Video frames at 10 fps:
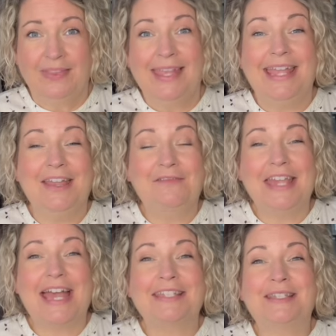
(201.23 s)
If
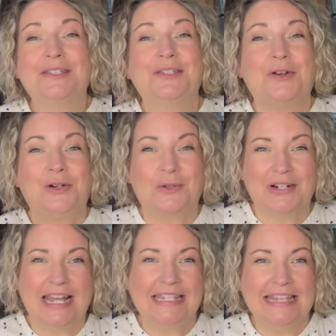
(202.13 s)
yes, start
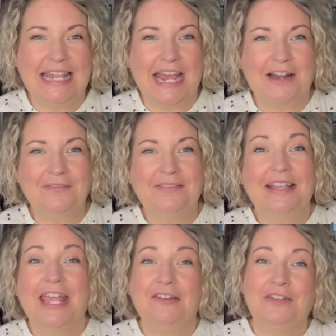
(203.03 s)
organizing there.
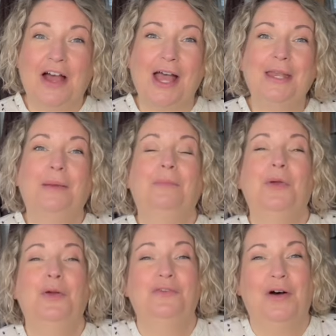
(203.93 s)
If not,
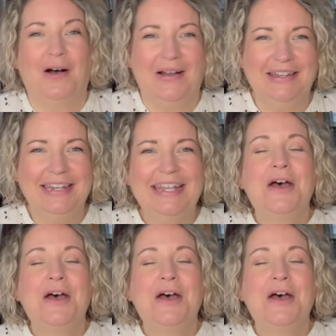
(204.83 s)
move on.